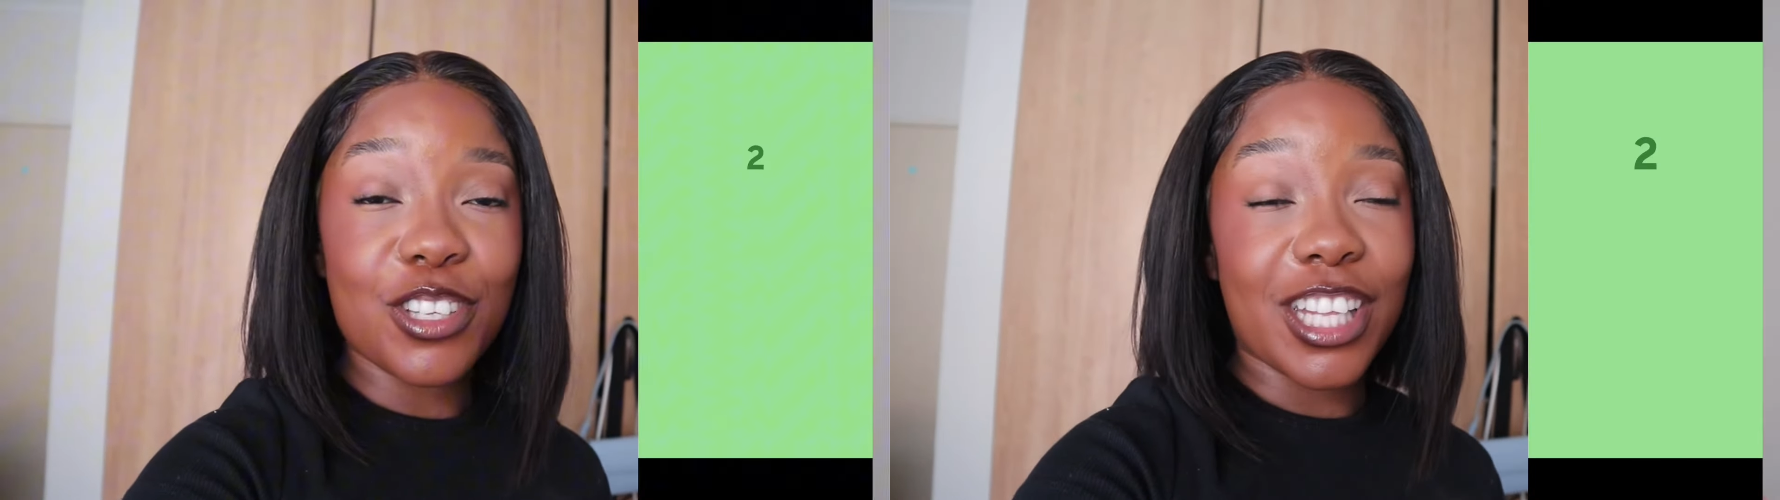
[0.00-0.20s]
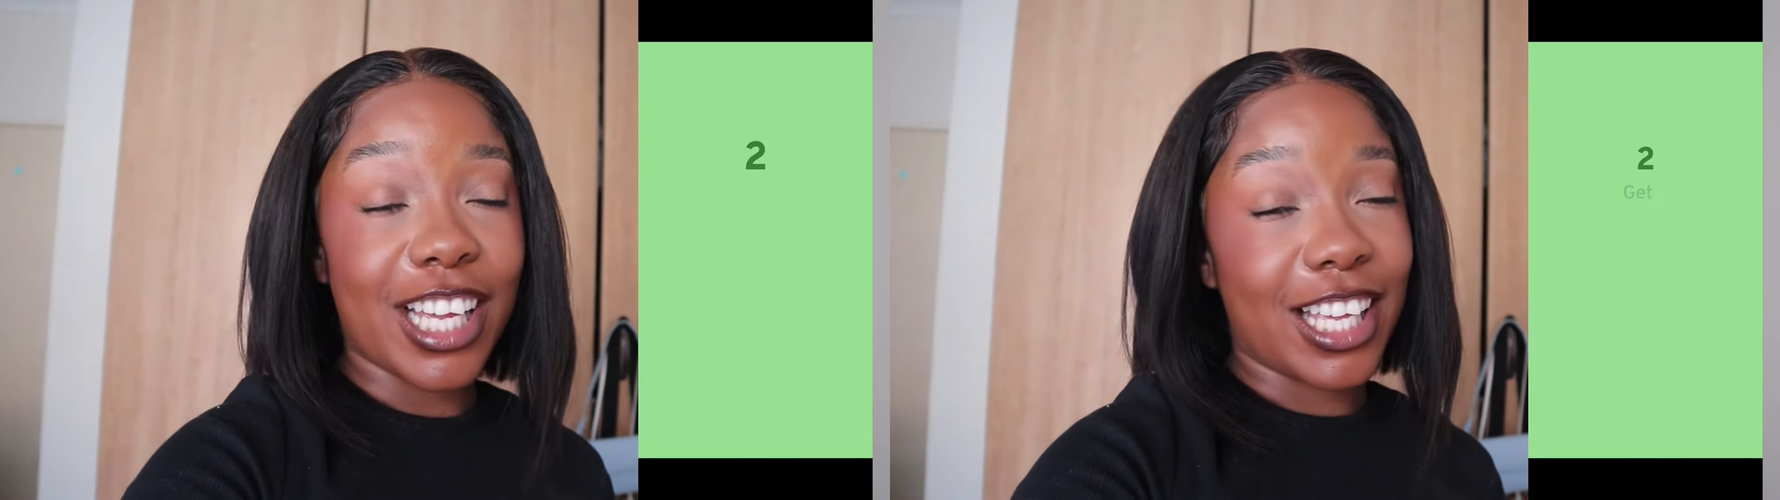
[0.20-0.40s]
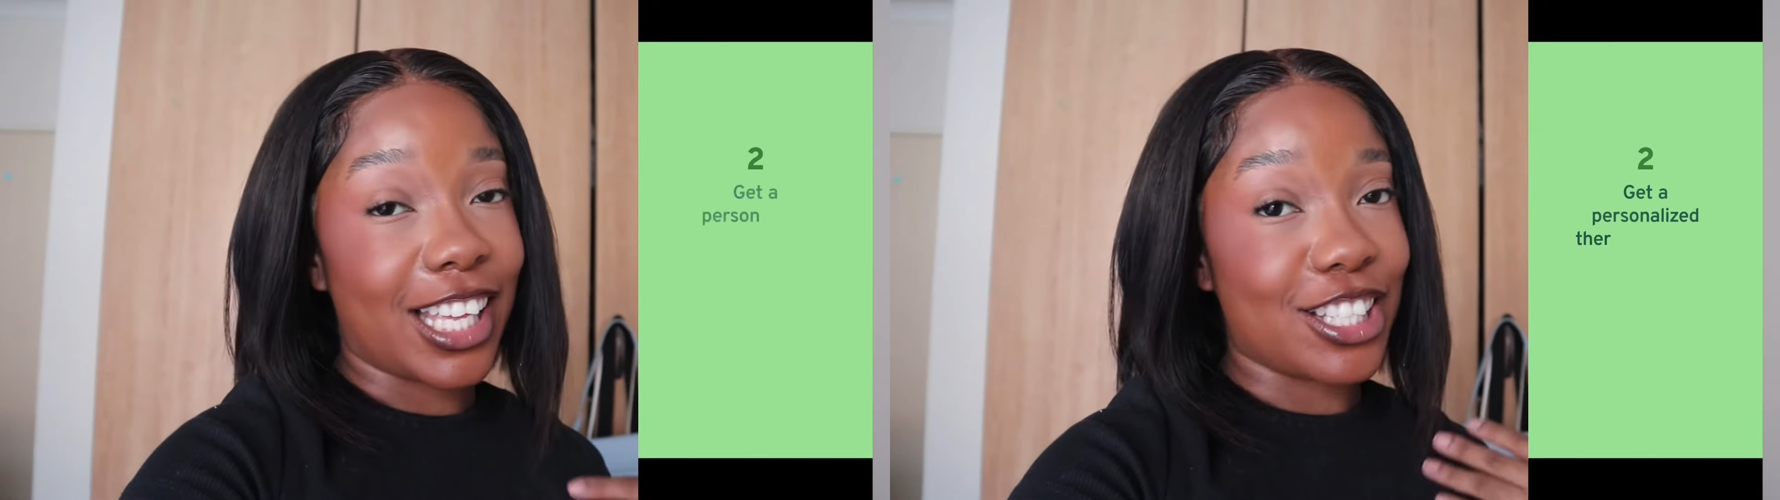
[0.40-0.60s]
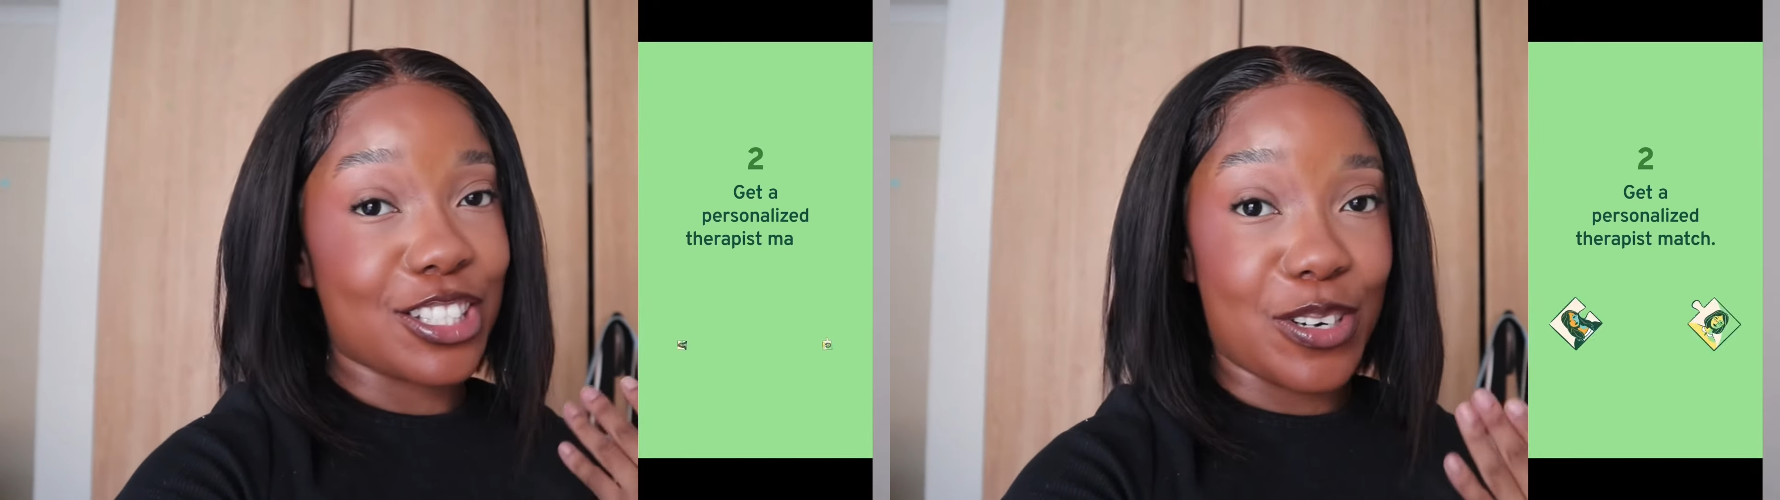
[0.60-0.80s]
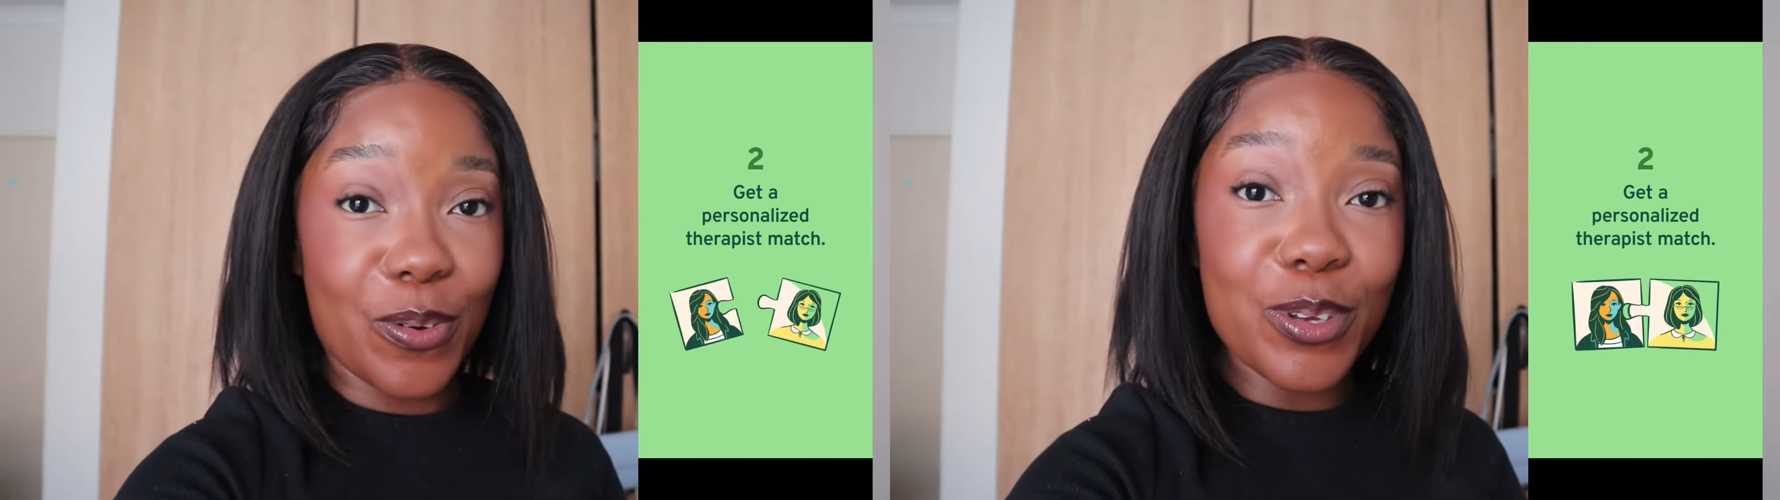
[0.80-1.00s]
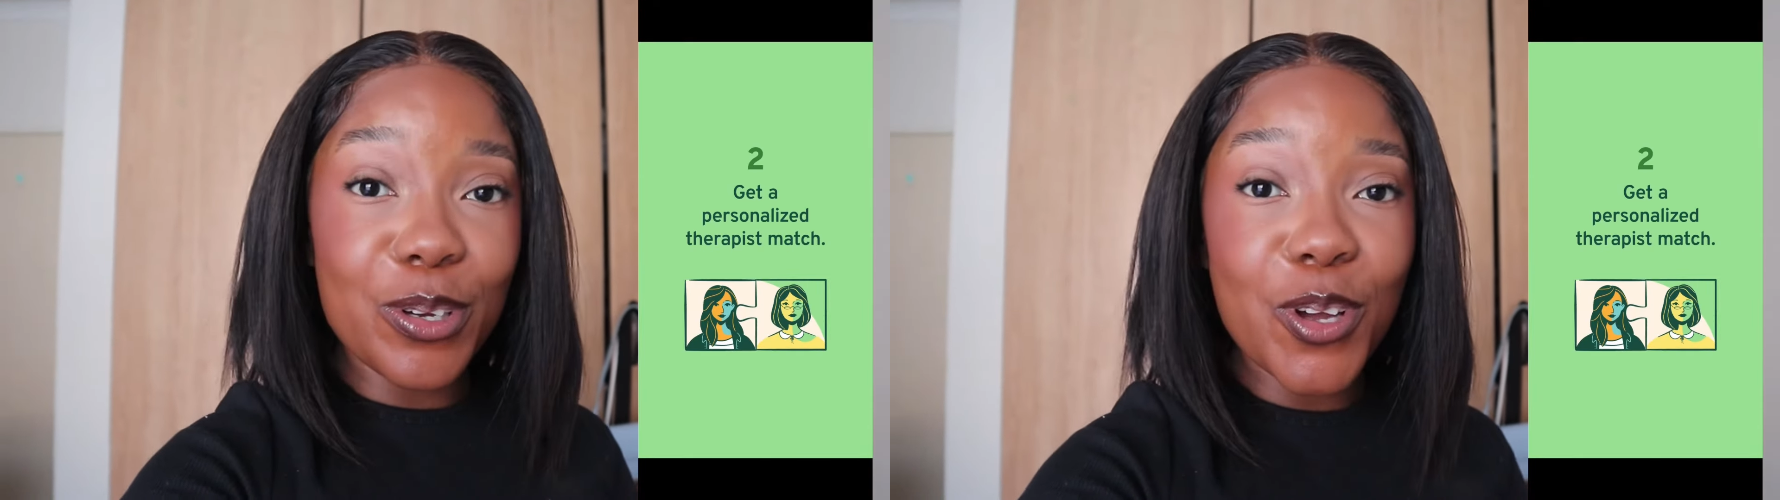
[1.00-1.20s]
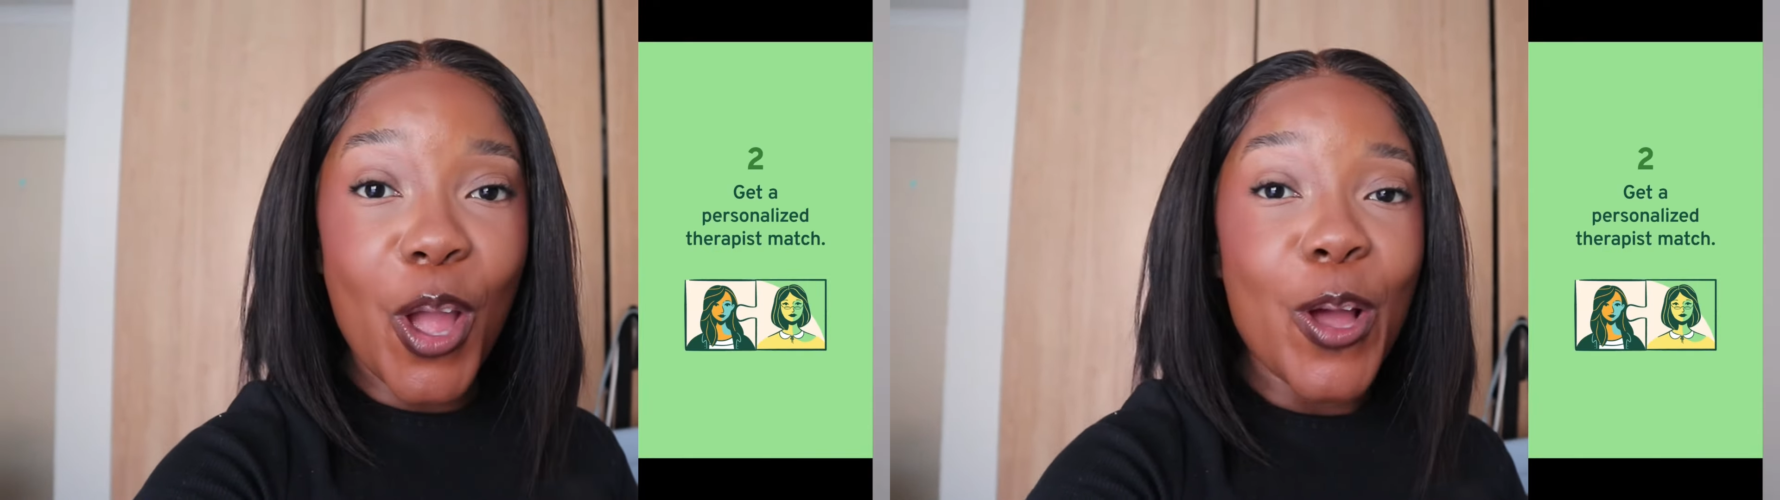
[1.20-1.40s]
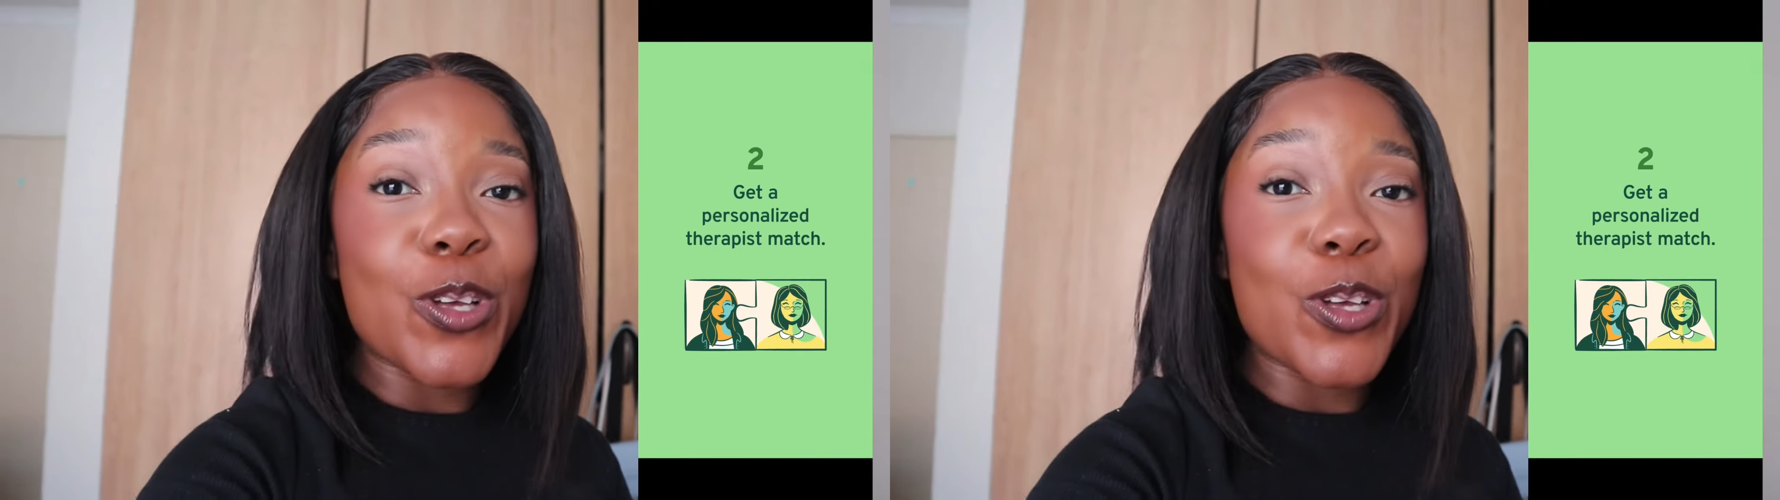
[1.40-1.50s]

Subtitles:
so they can get to know you,